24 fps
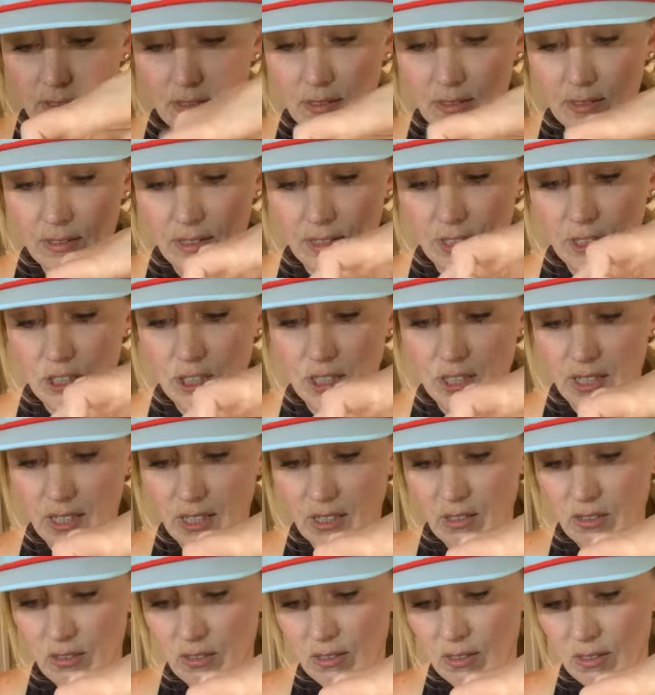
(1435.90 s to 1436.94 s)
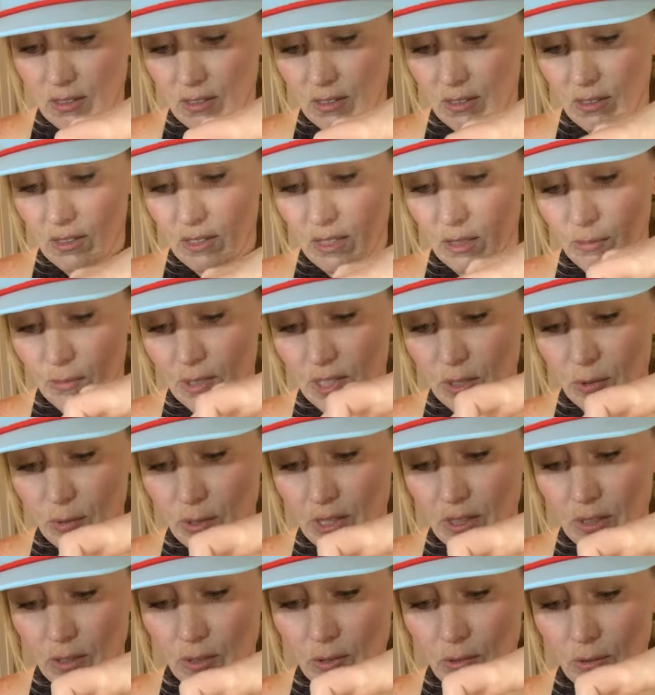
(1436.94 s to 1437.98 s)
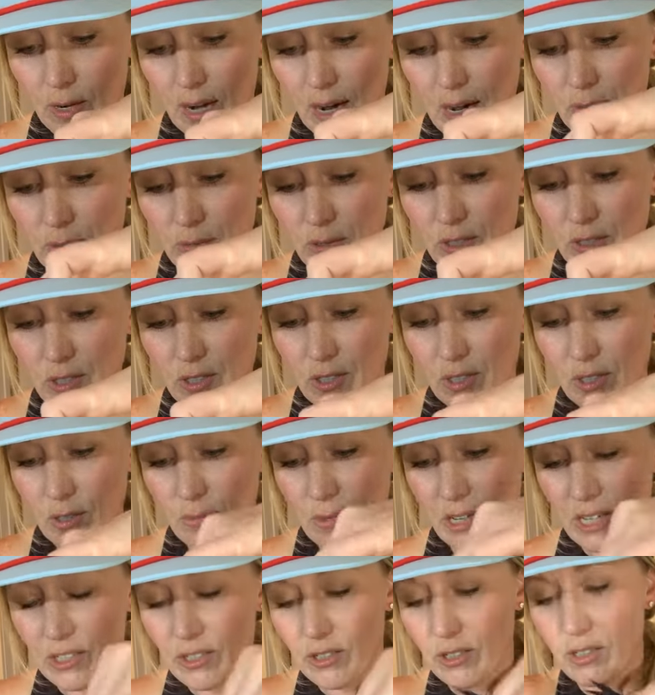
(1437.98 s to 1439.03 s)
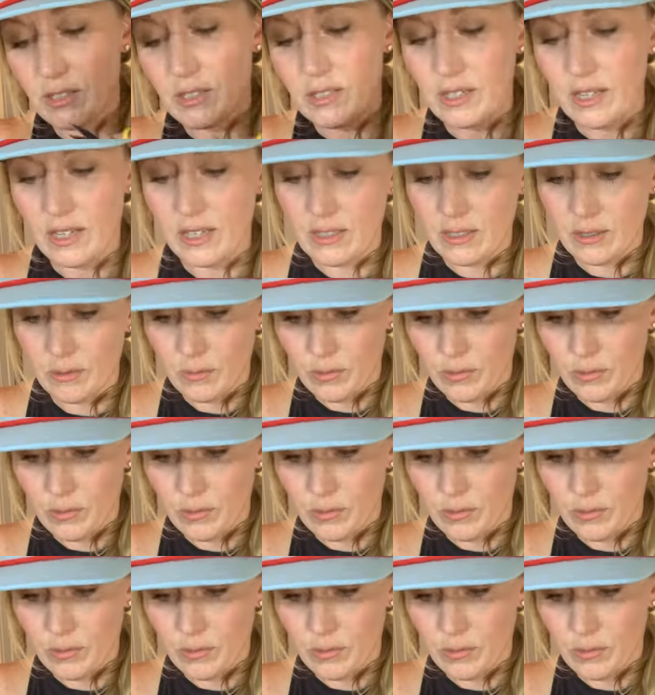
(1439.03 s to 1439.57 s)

the chenille in between those wraps just to make sure it's nice and